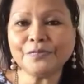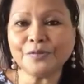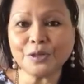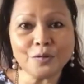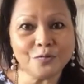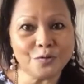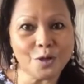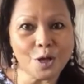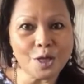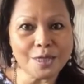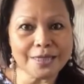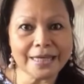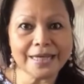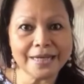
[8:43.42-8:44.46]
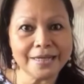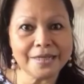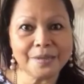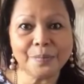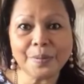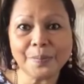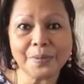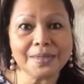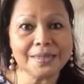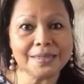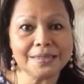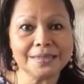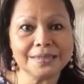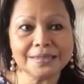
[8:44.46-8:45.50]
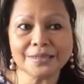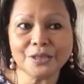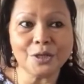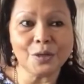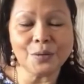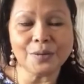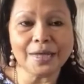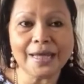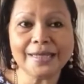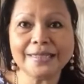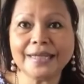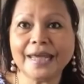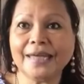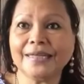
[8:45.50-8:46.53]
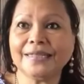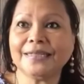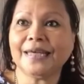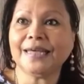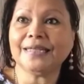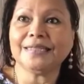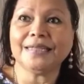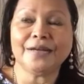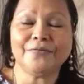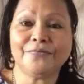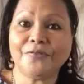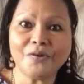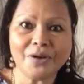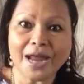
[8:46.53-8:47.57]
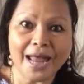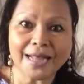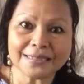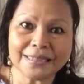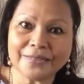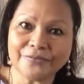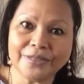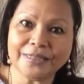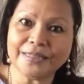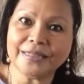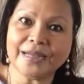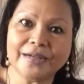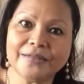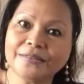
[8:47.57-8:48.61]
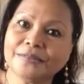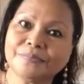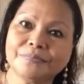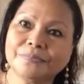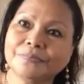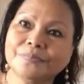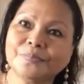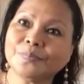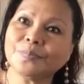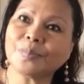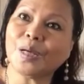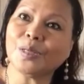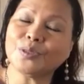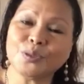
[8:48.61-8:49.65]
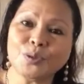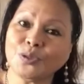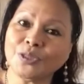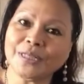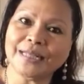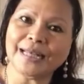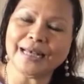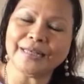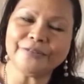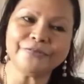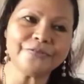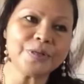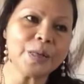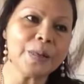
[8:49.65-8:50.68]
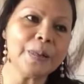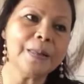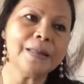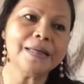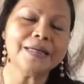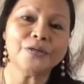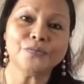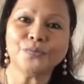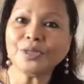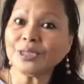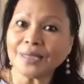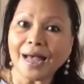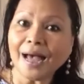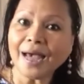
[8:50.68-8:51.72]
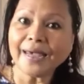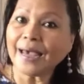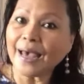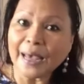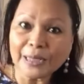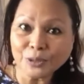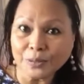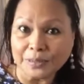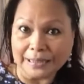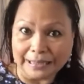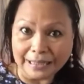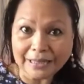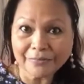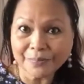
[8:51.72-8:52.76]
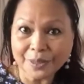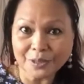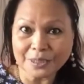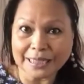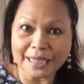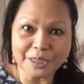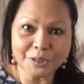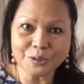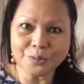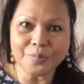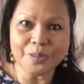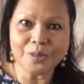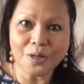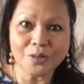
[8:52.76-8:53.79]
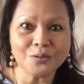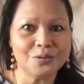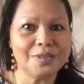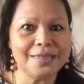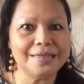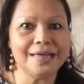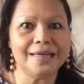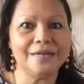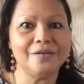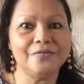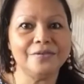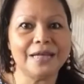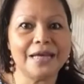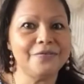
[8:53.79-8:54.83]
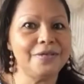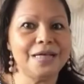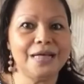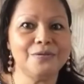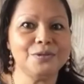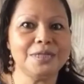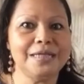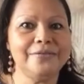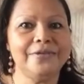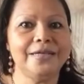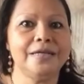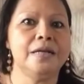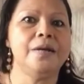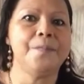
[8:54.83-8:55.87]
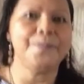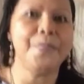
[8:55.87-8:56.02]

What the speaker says: first of all, here the people, you know, they are very active in their social life, which I actually love, because I used to belong to that kind of life and I was living here